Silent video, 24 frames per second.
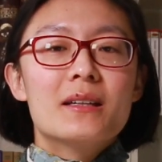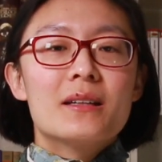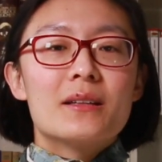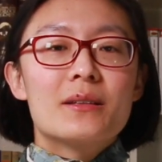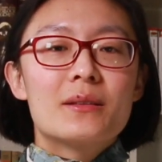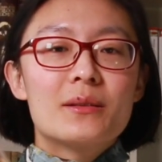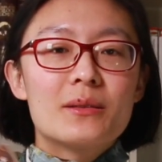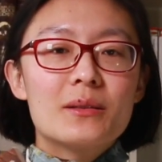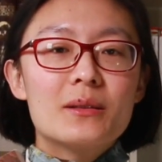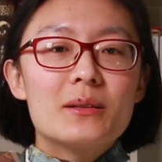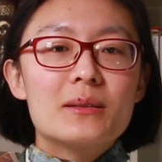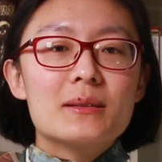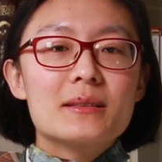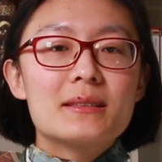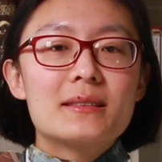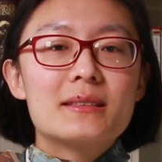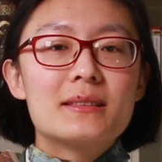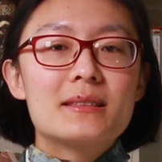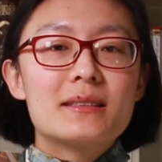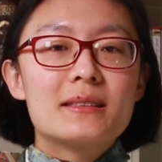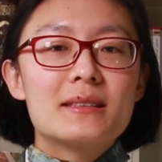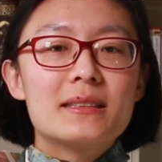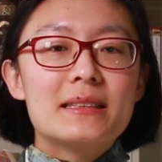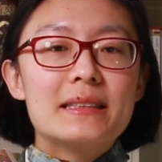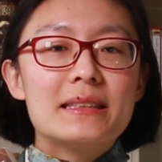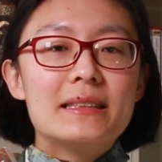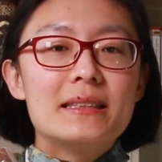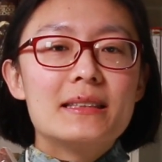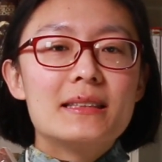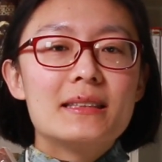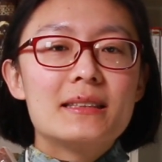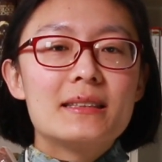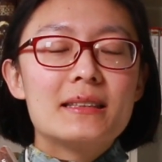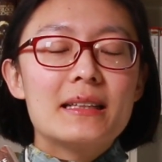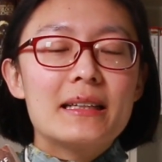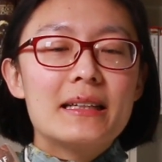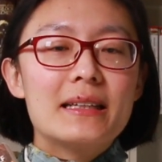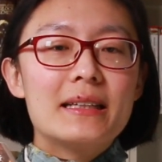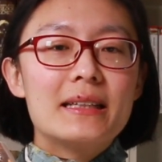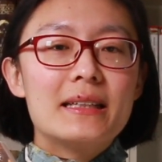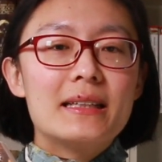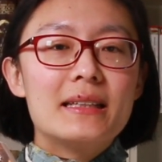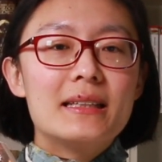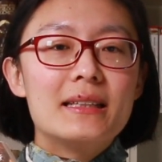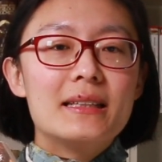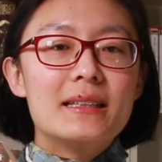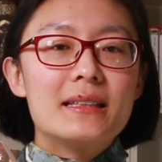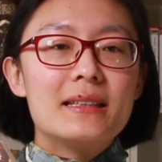Thoughts in
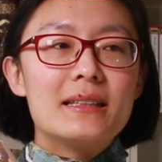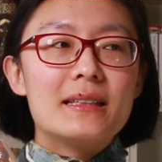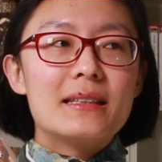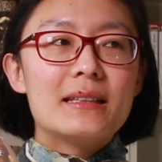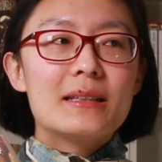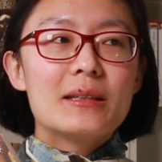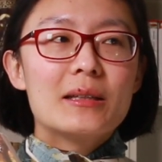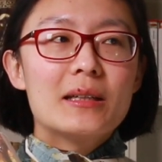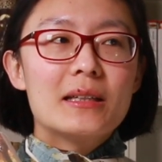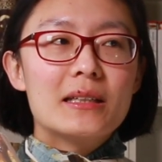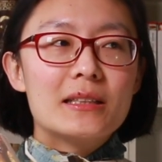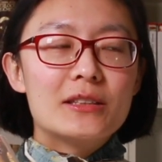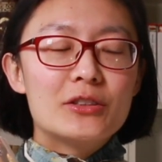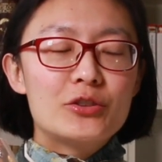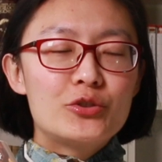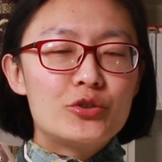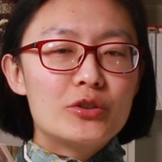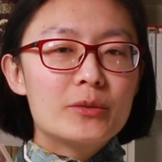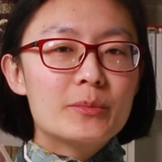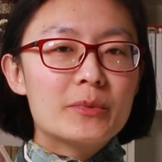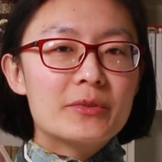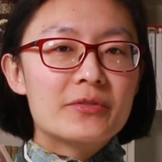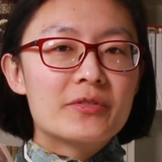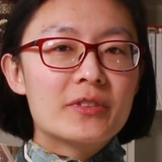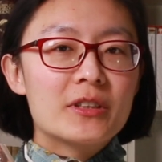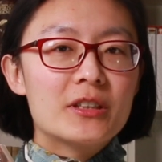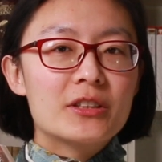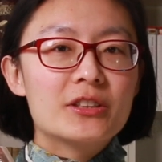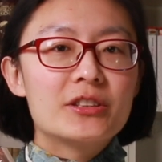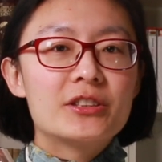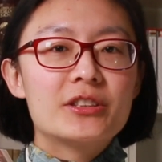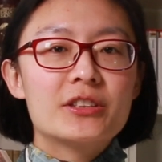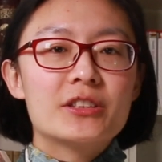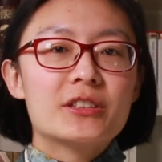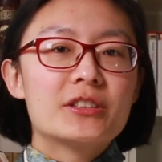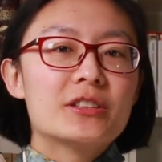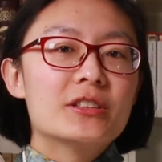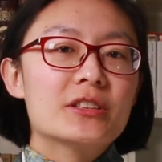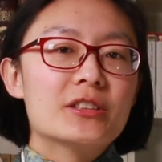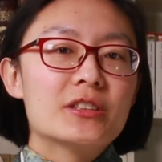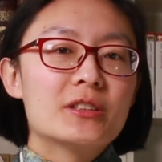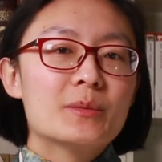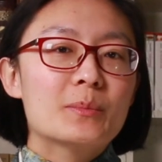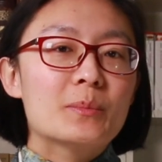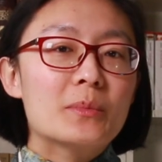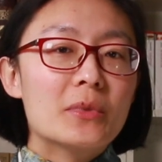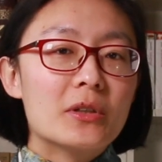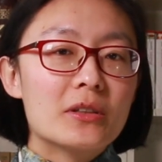a stream of
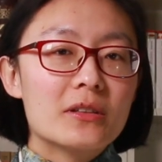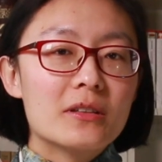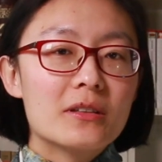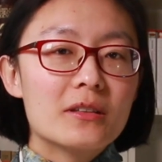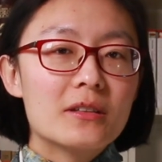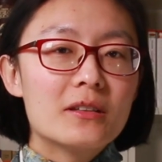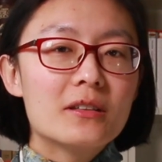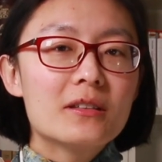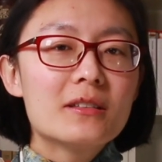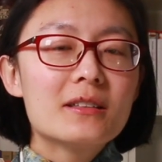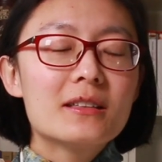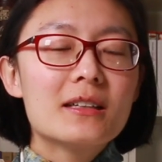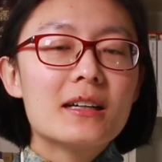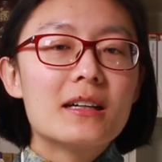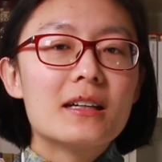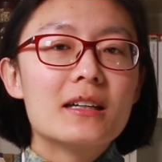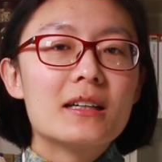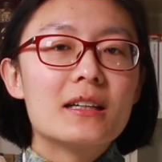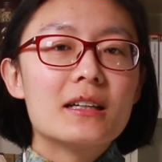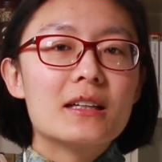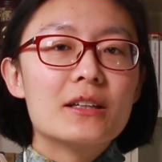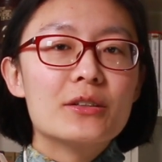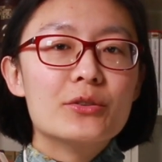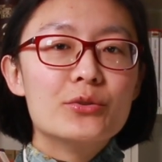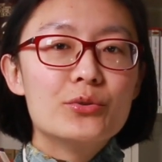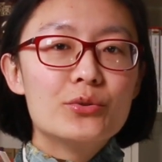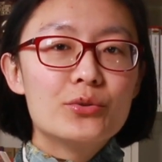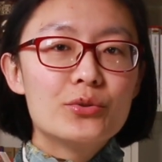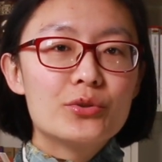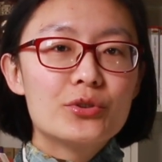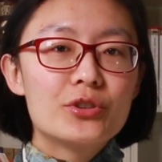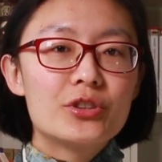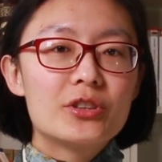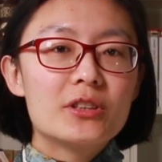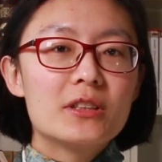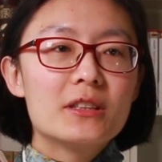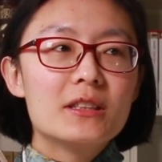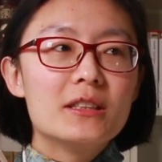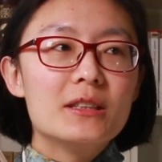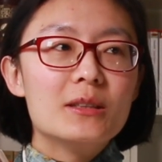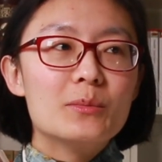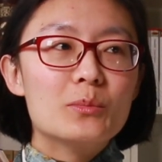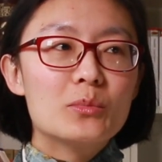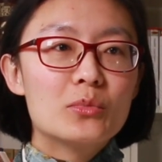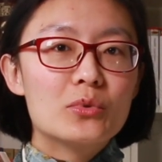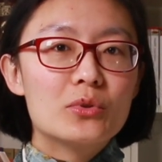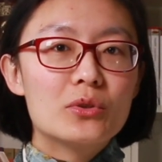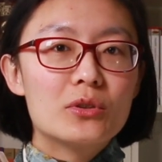consciousness monologue are usually
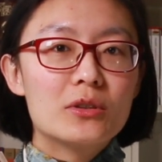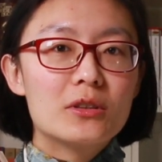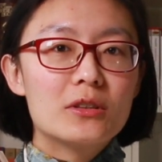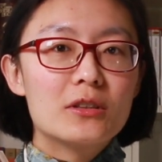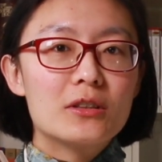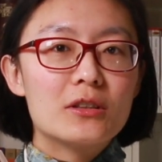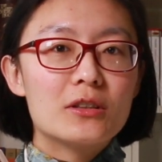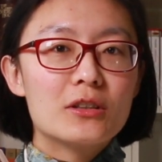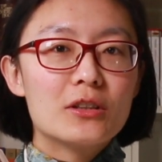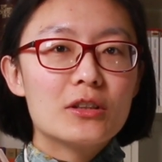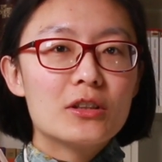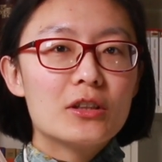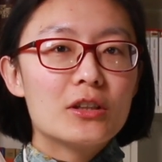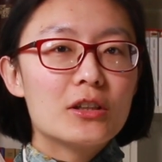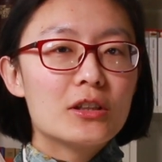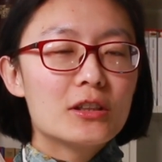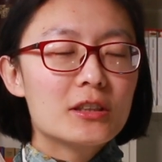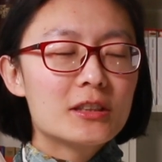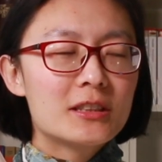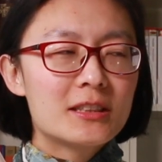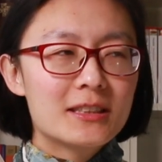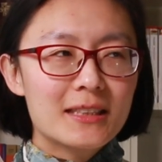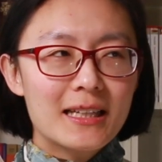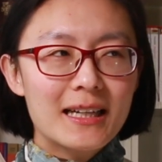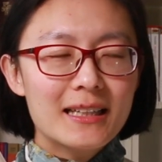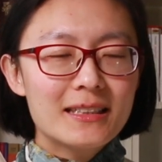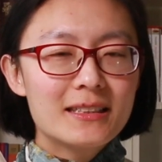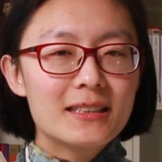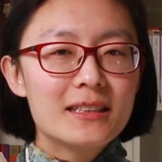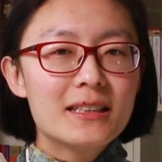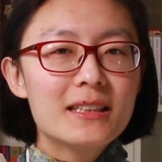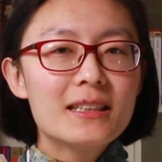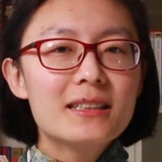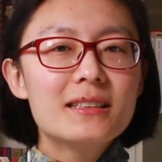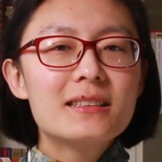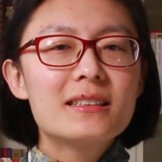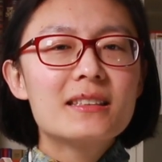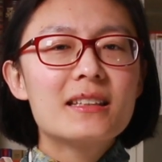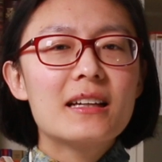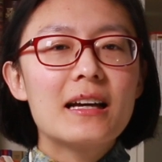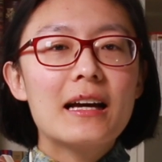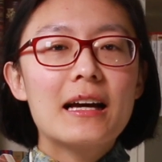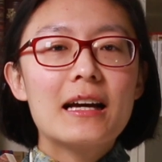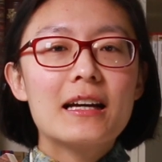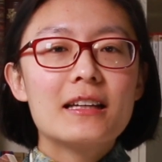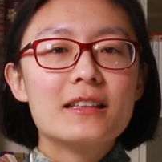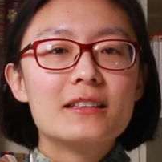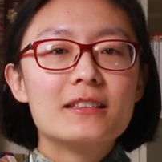more scattered
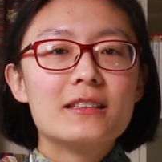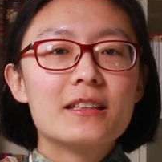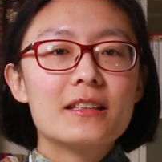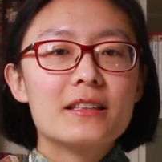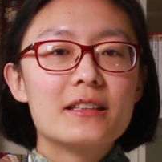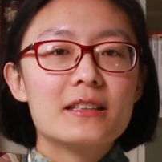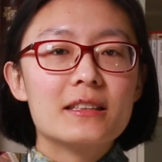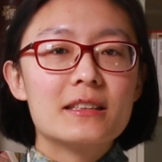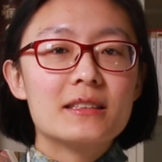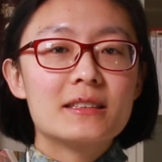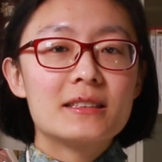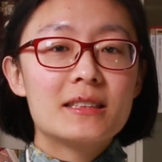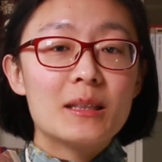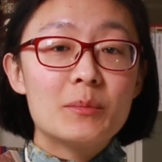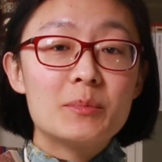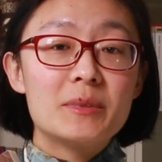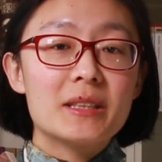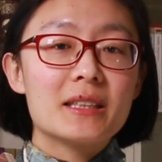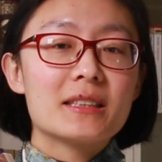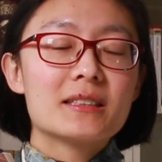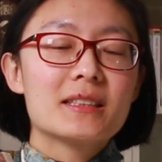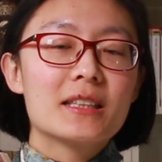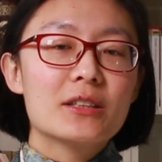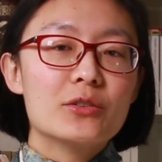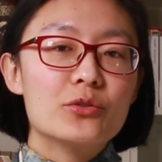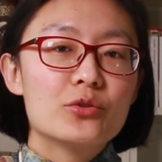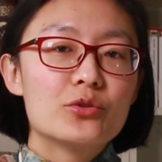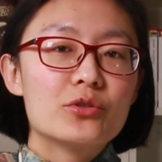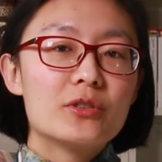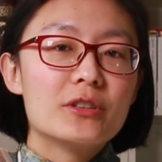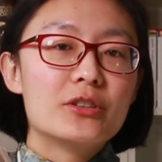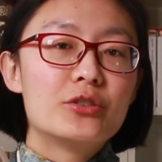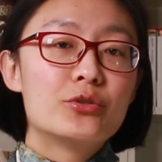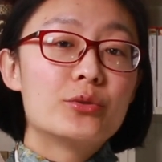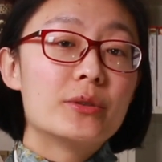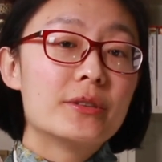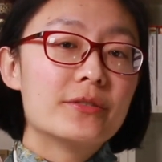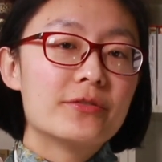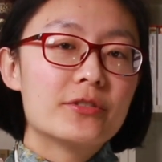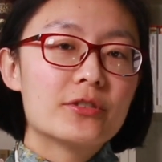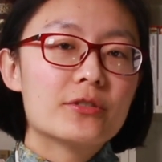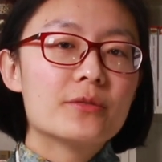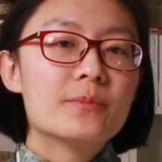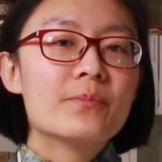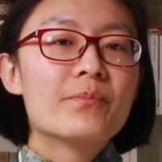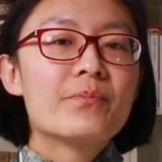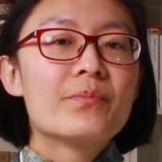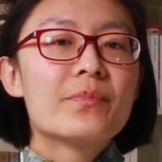and the subjects are usually
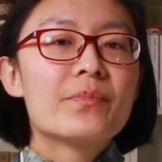trivial.